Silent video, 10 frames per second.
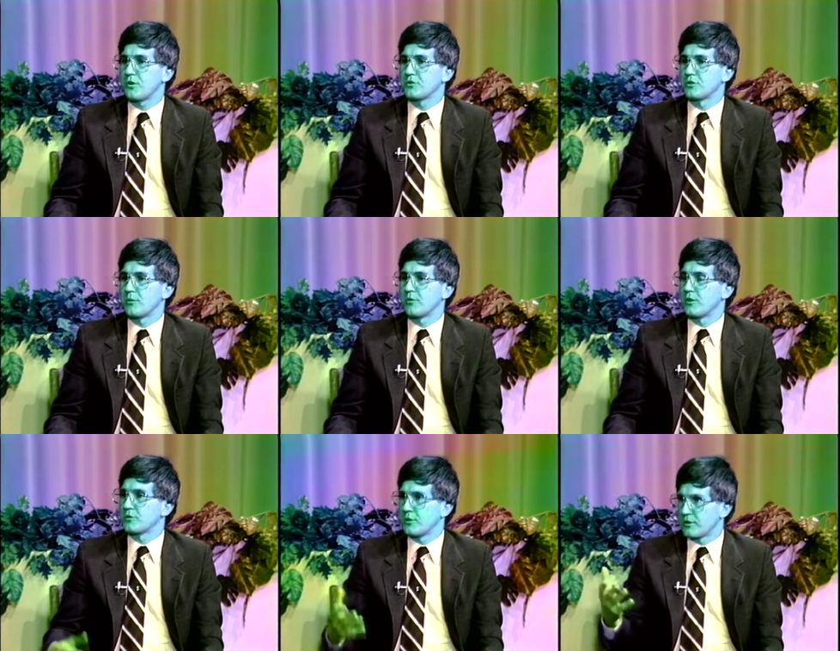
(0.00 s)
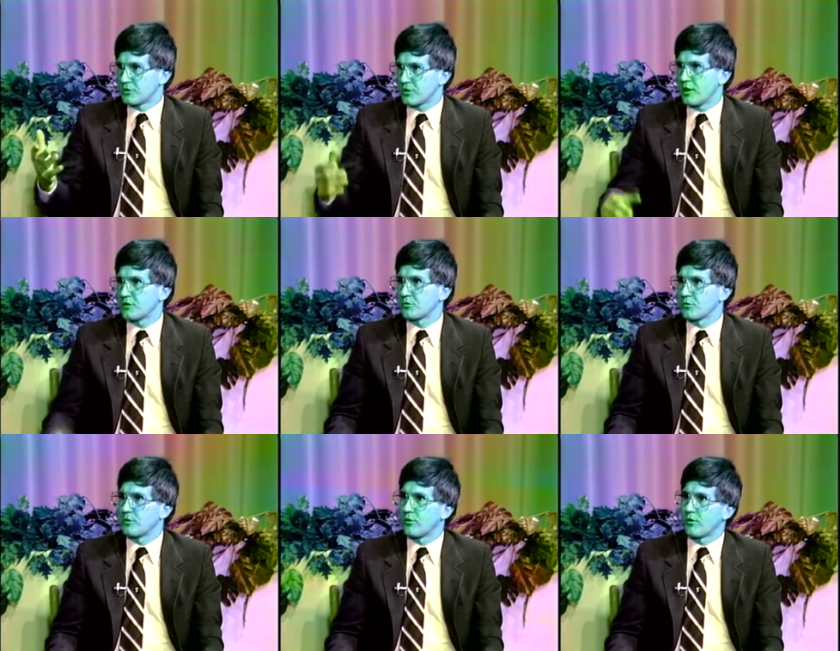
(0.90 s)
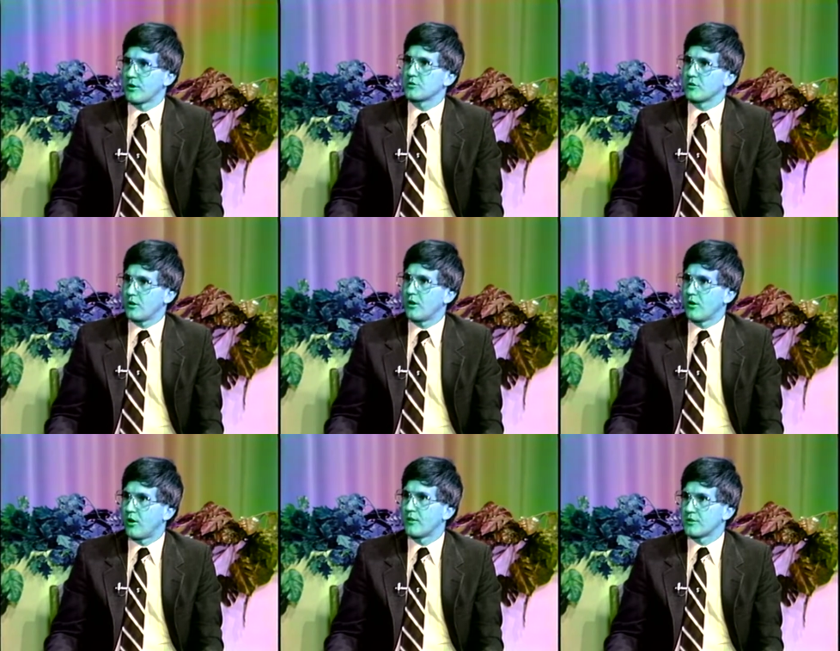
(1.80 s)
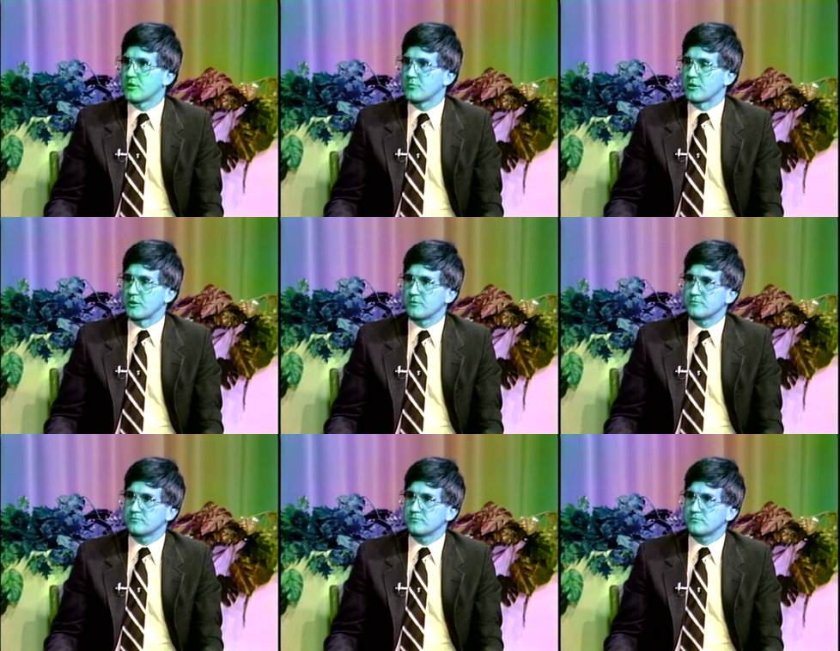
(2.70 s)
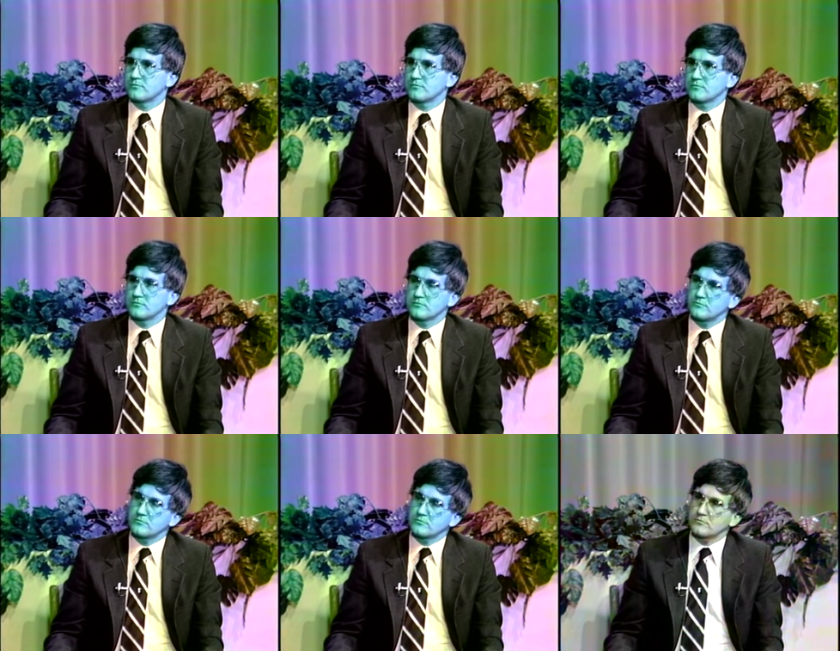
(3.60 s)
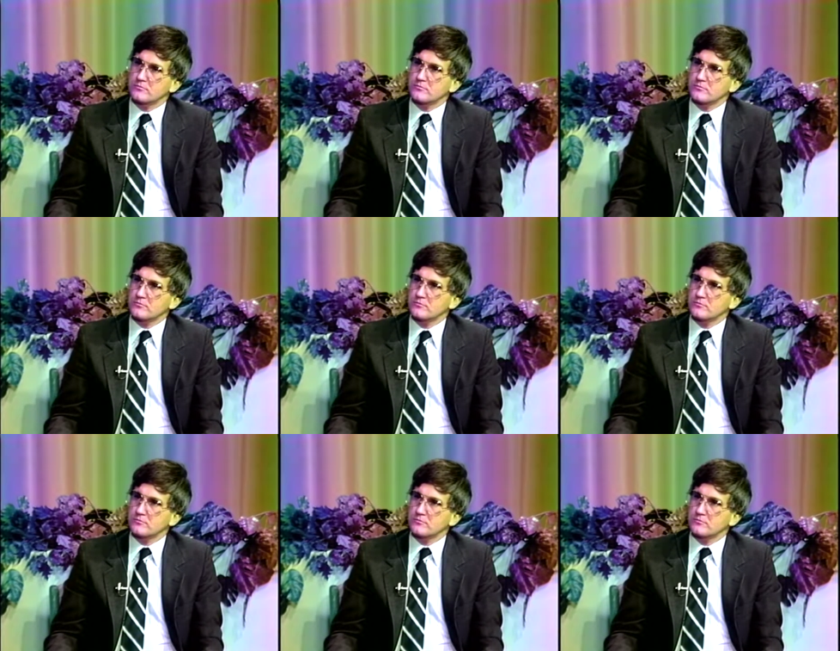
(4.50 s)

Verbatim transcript: there's a number of things we can discuss as we yes, progress we along Surely. on that subject. Surely. Uh, let's go a little bit into